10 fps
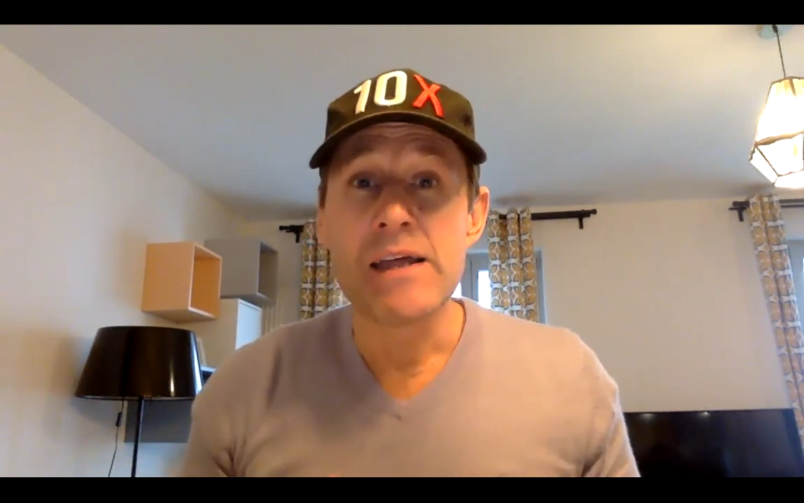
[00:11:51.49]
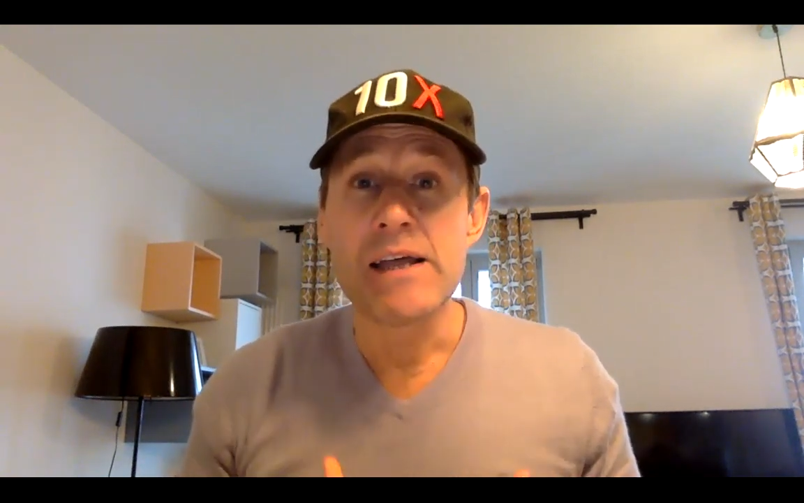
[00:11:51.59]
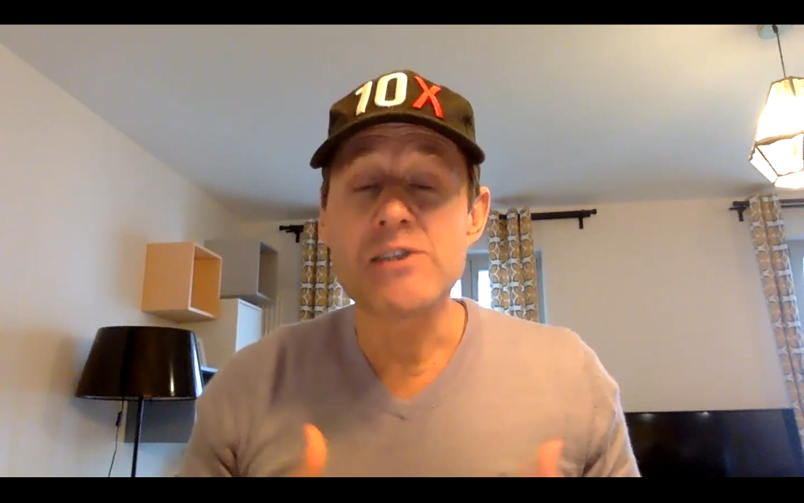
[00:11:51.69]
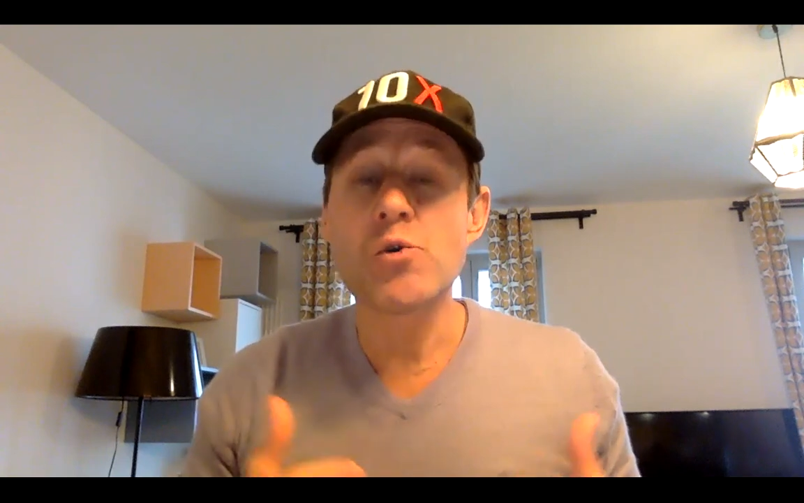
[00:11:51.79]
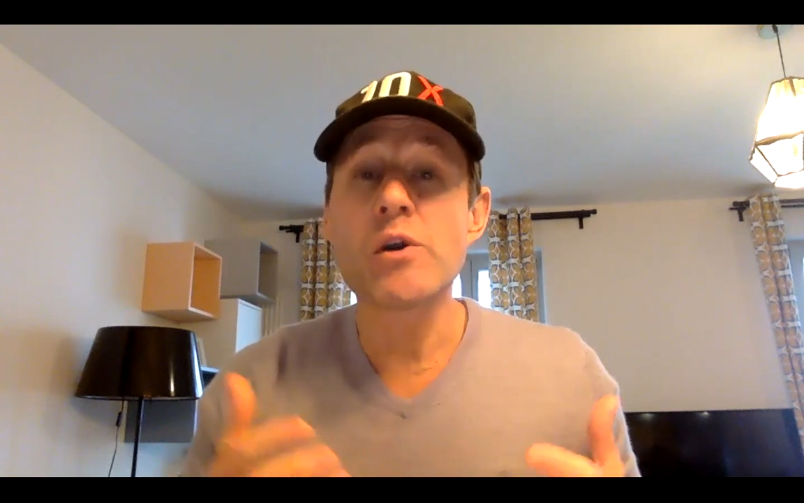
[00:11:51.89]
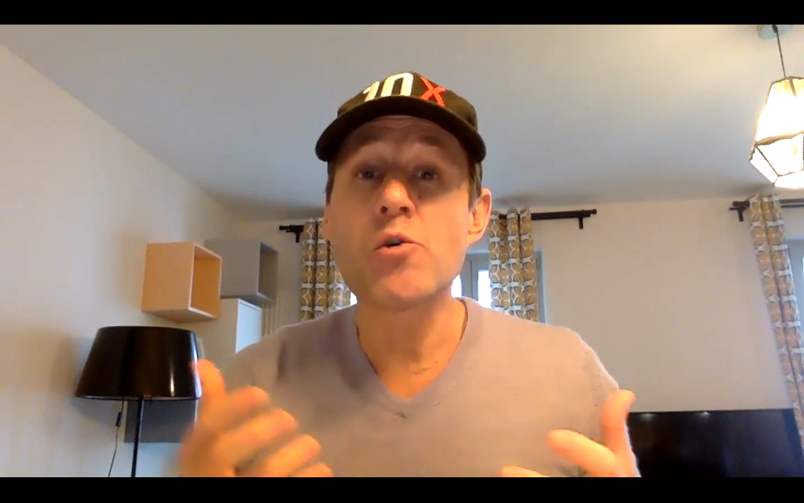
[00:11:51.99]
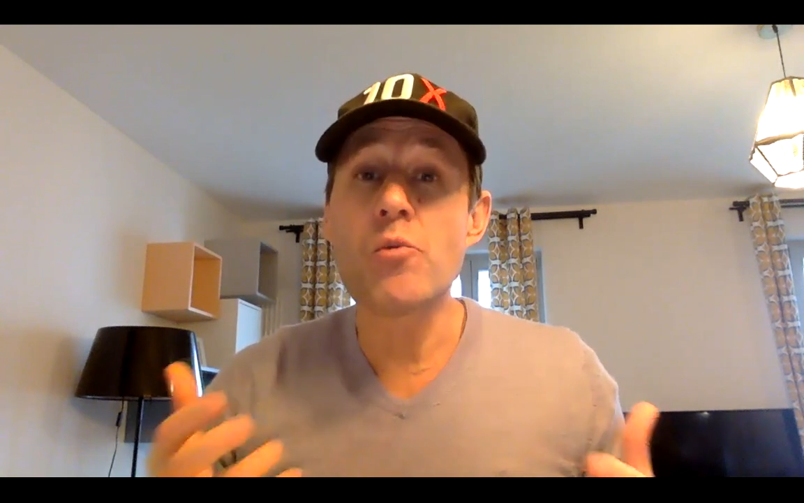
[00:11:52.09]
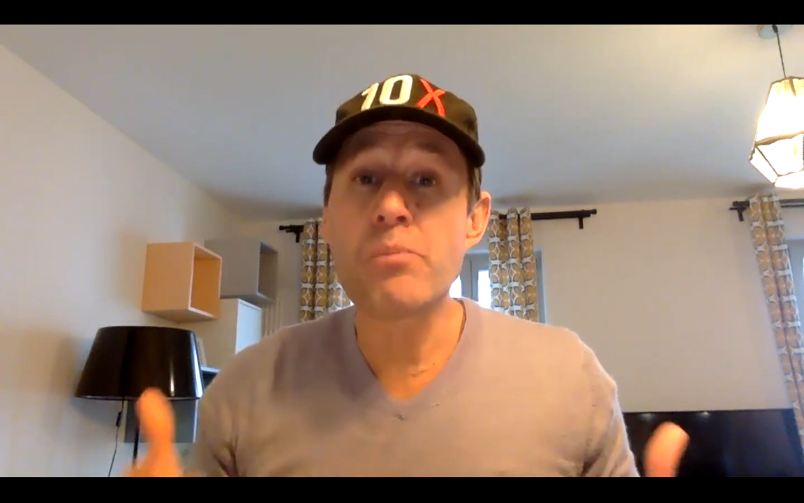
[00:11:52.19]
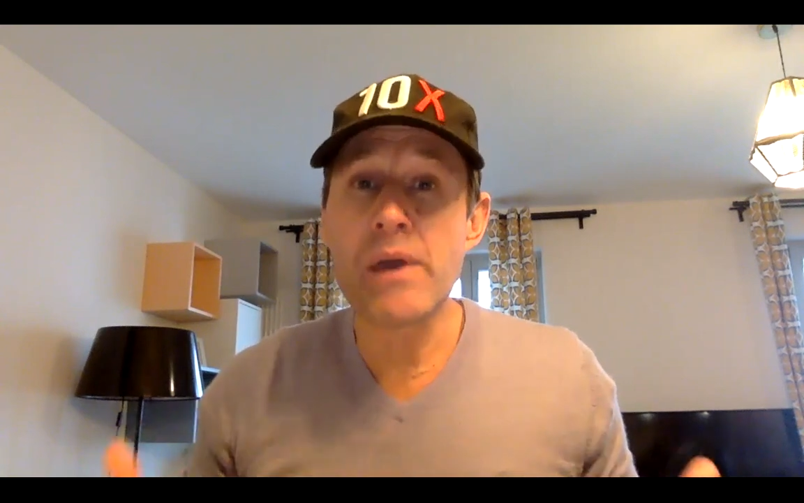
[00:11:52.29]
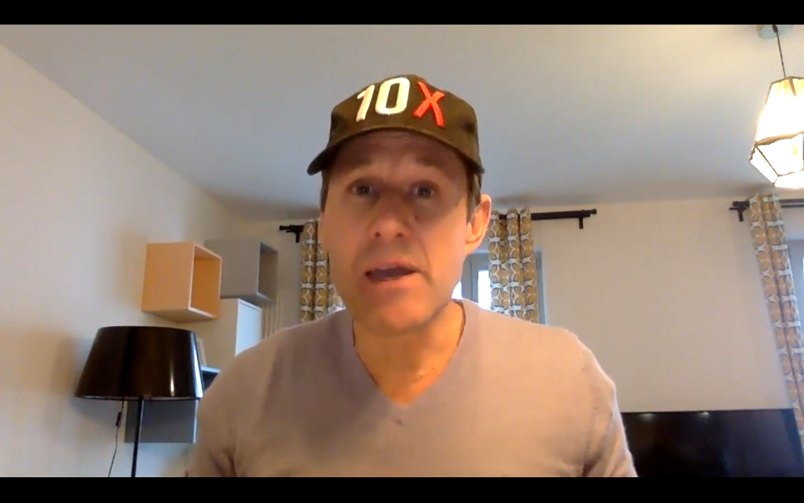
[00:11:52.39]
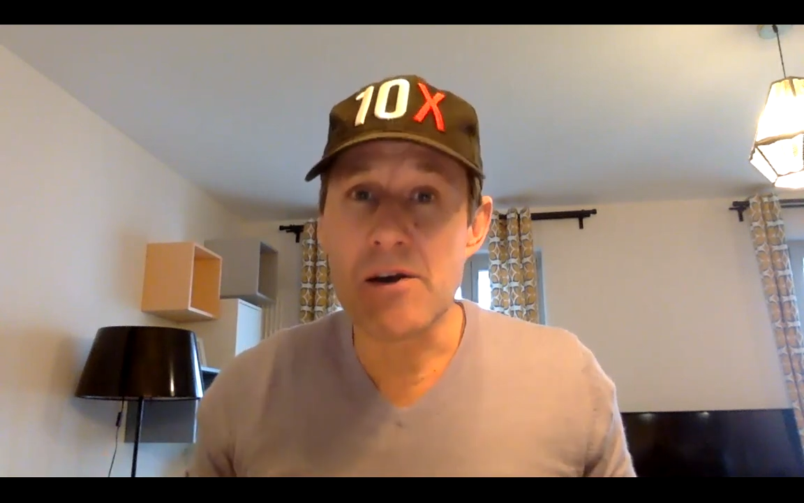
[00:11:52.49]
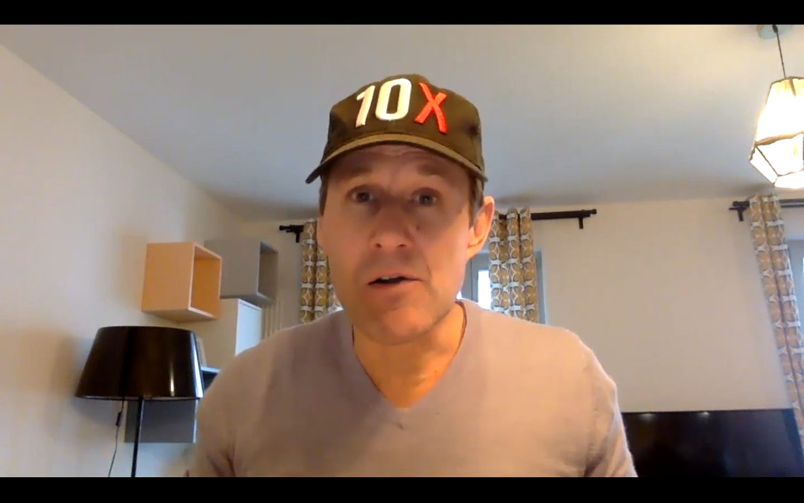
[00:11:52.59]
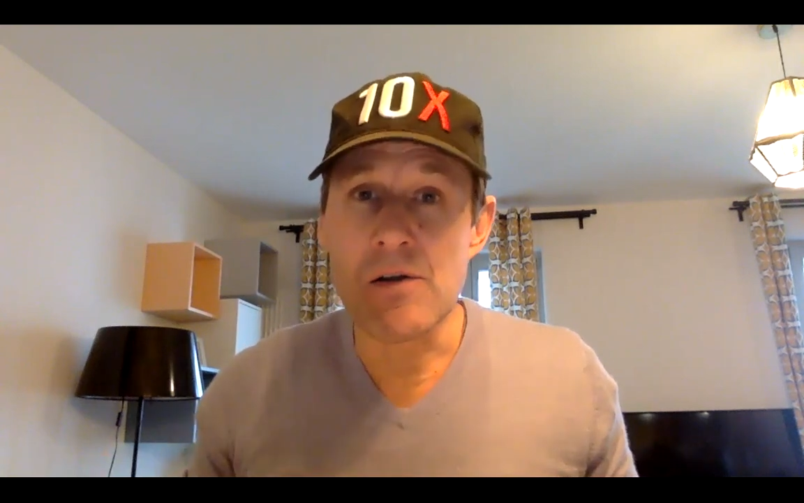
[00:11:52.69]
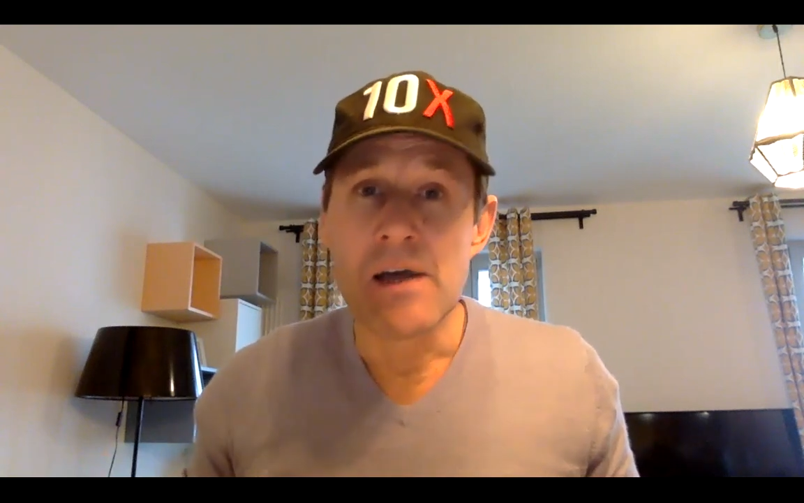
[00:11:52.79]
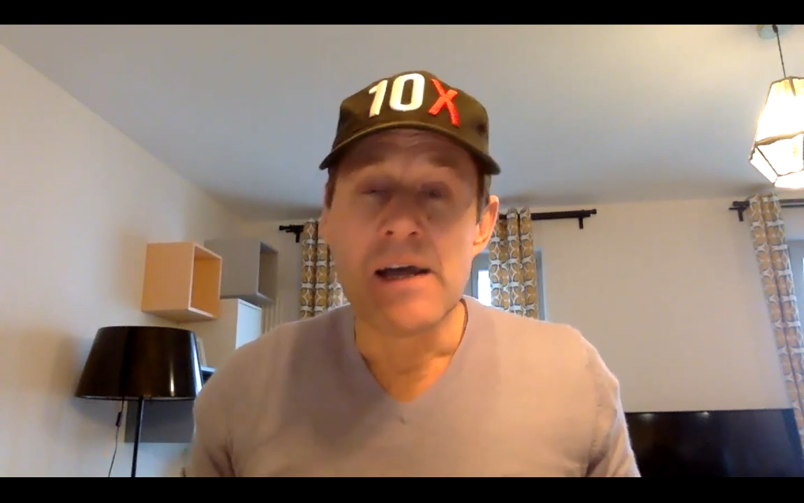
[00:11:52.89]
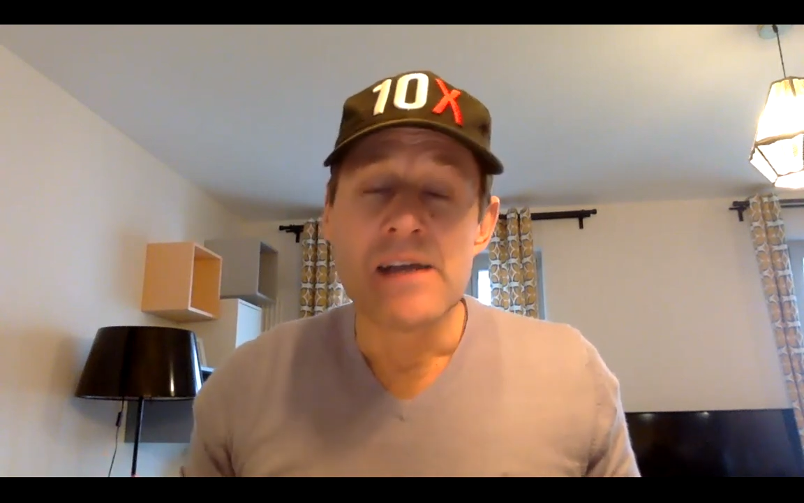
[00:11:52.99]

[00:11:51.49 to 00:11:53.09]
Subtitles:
that's going to appeal